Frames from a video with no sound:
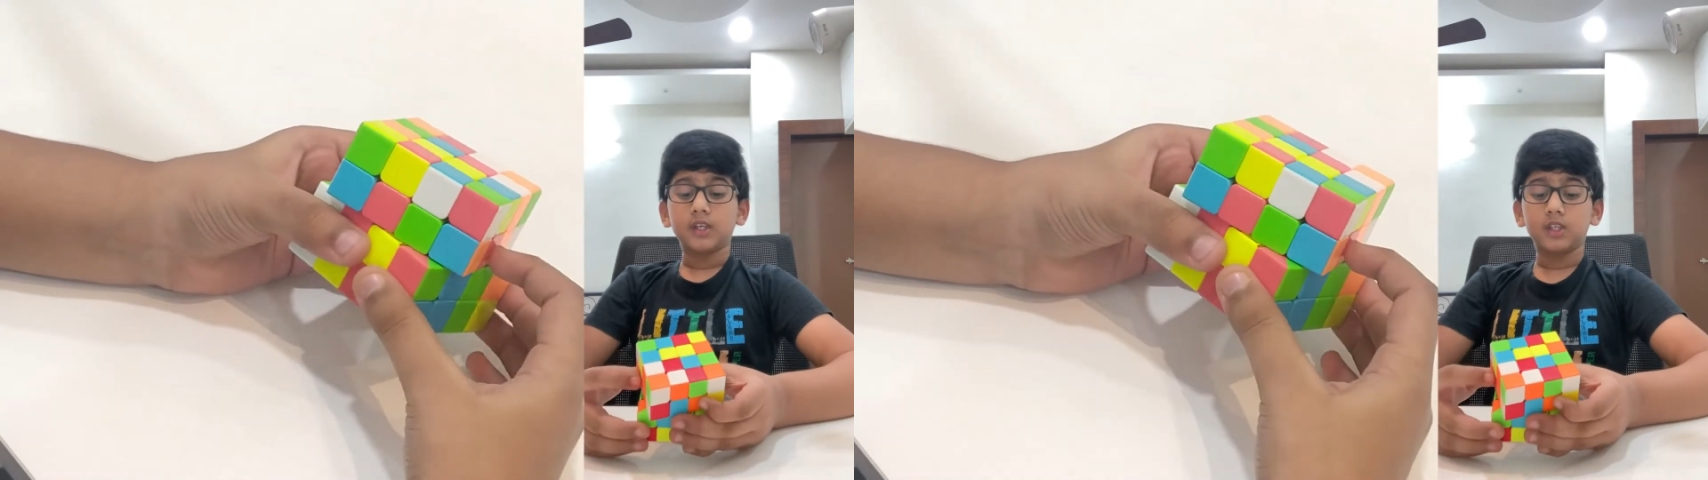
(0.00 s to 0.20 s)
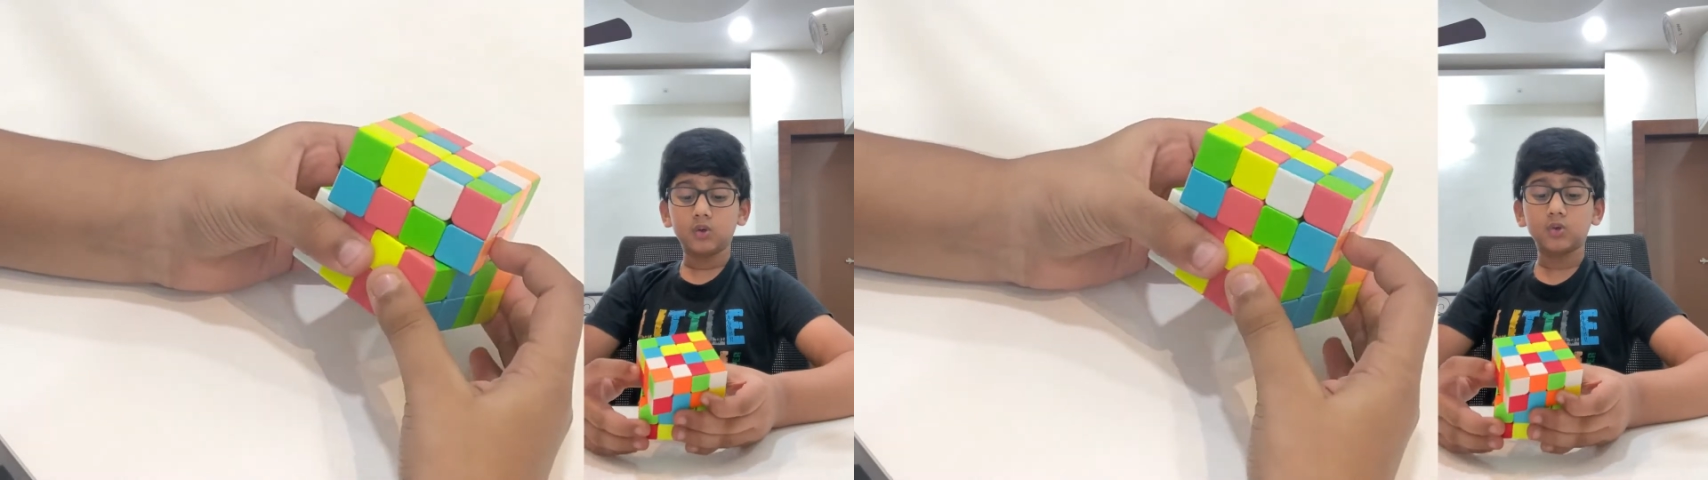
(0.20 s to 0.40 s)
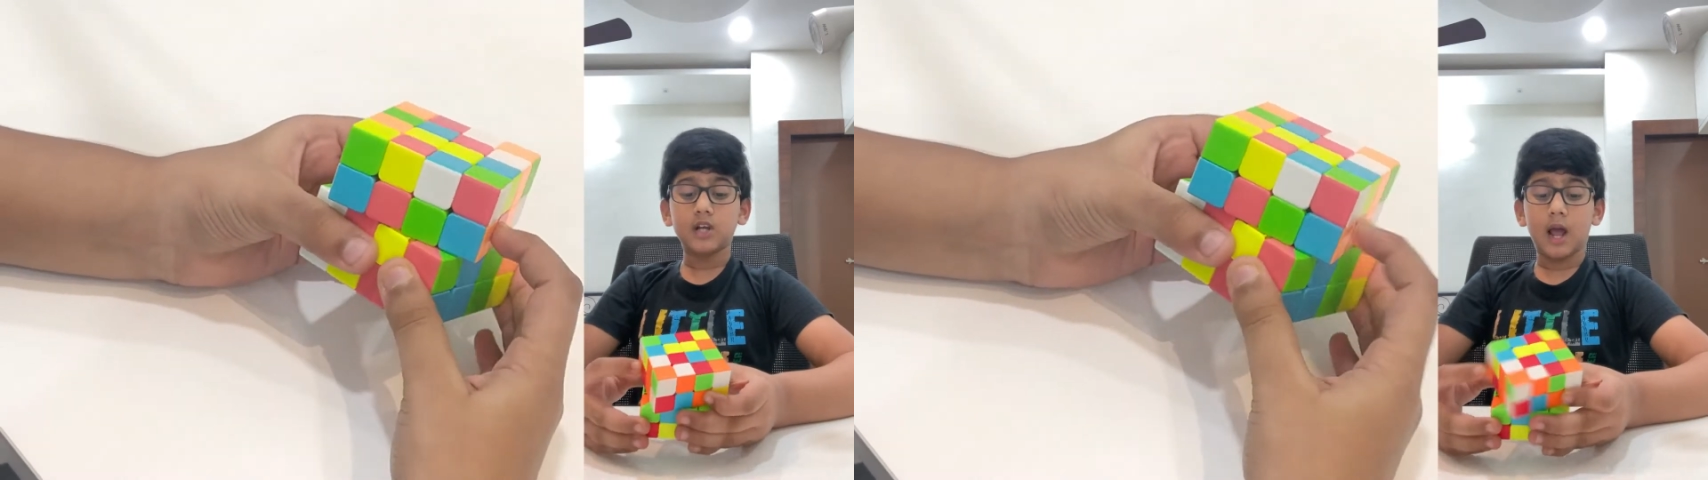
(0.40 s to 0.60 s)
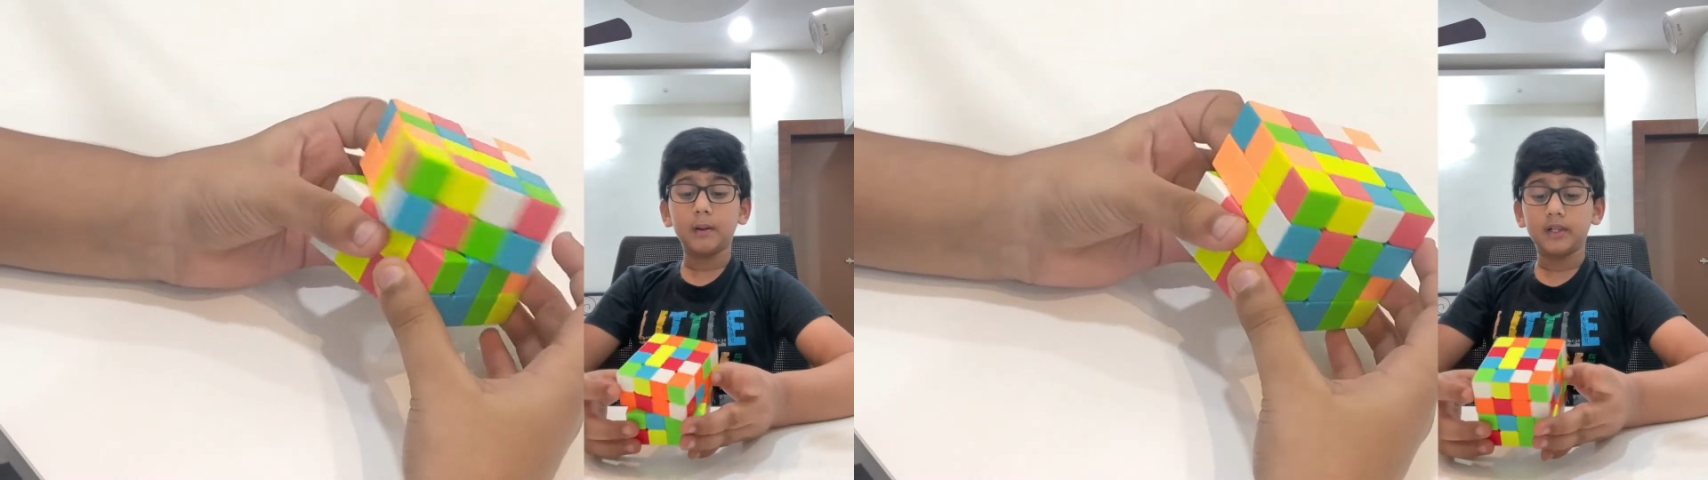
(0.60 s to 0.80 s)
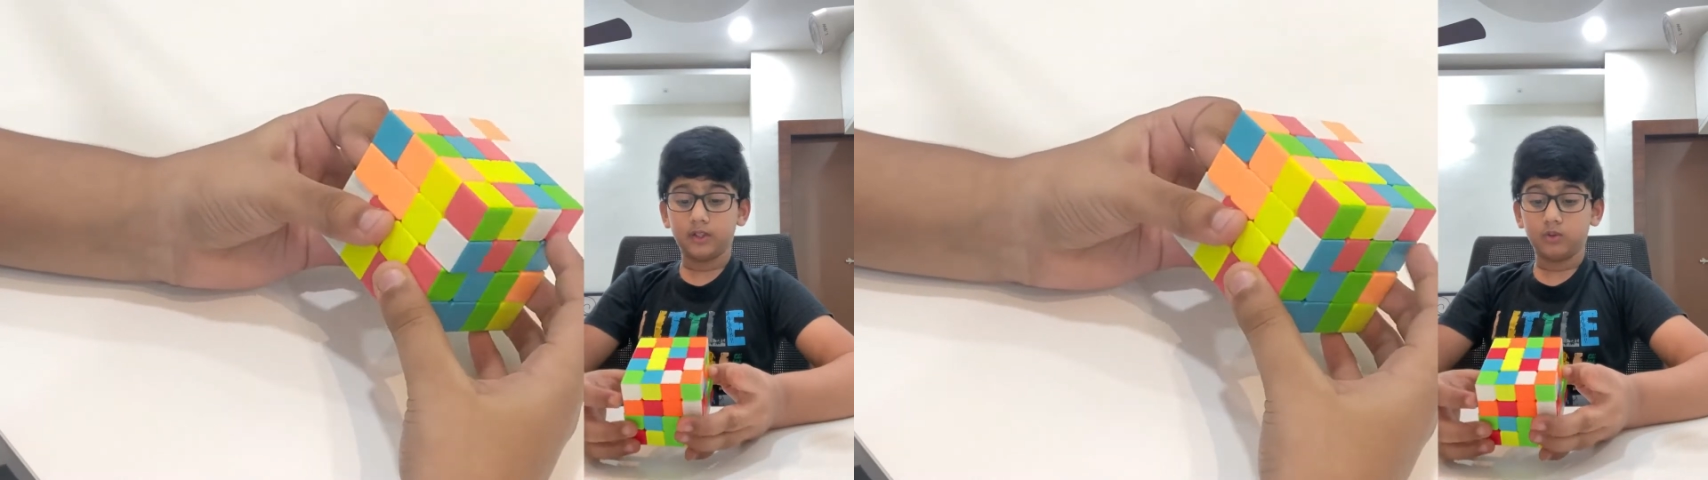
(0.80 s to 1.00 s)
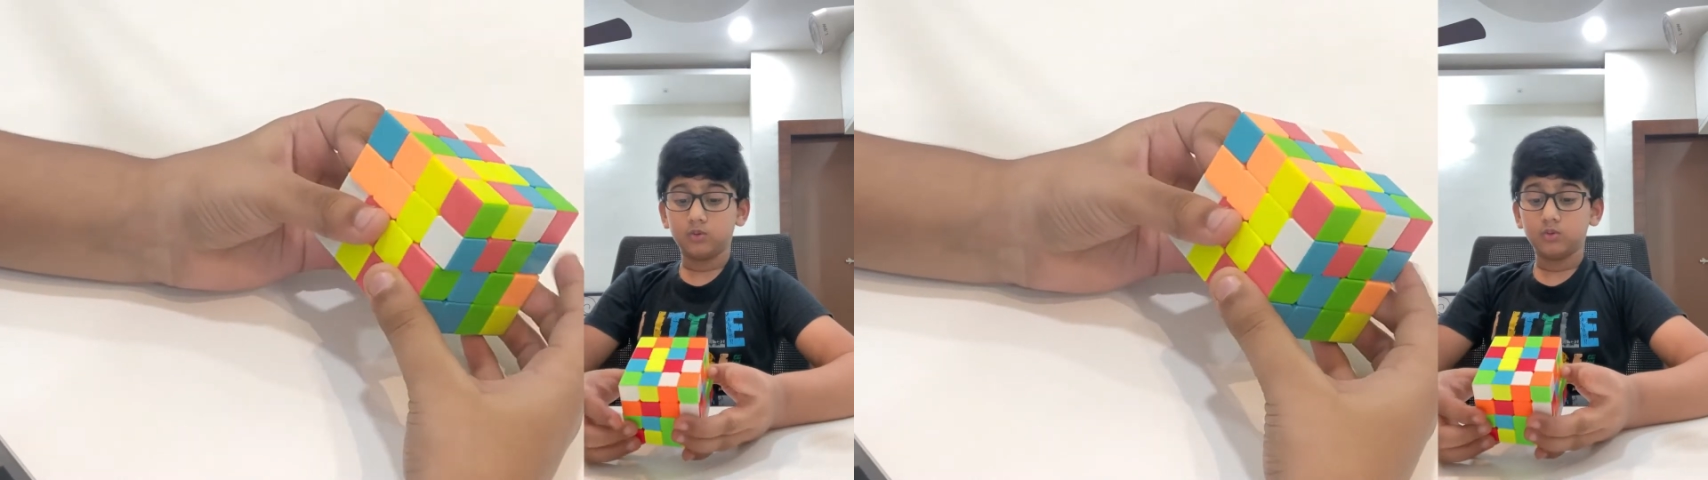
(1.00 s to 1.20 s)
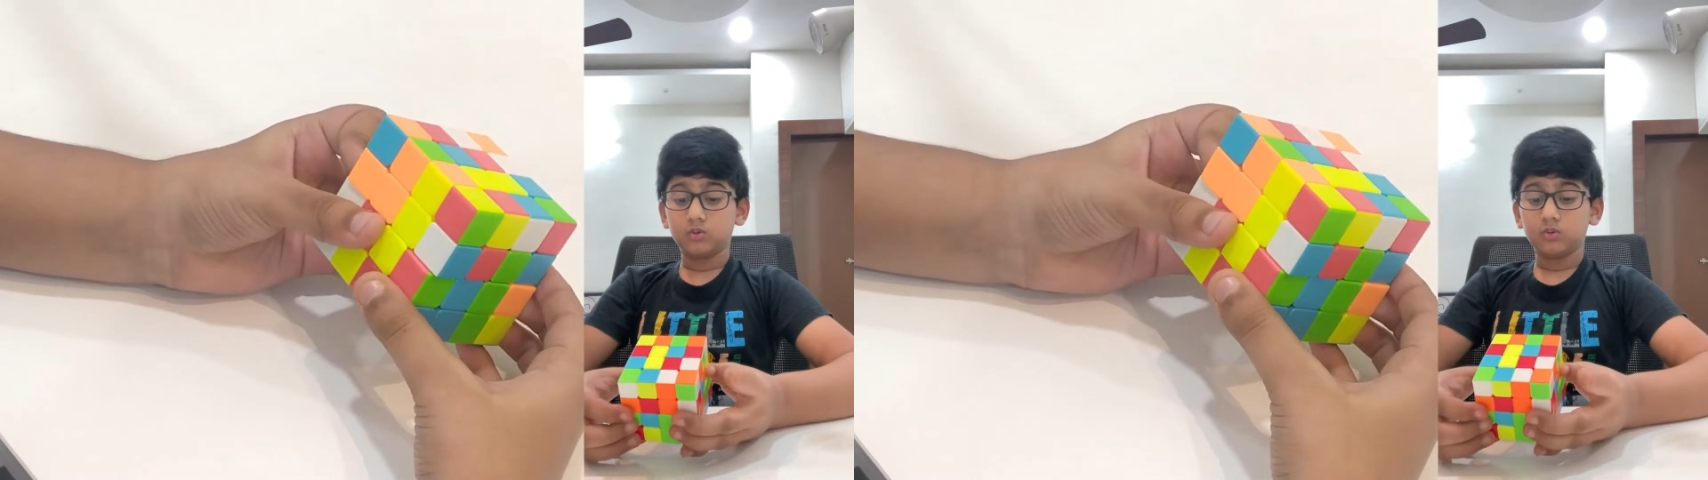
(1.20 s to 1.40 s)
UW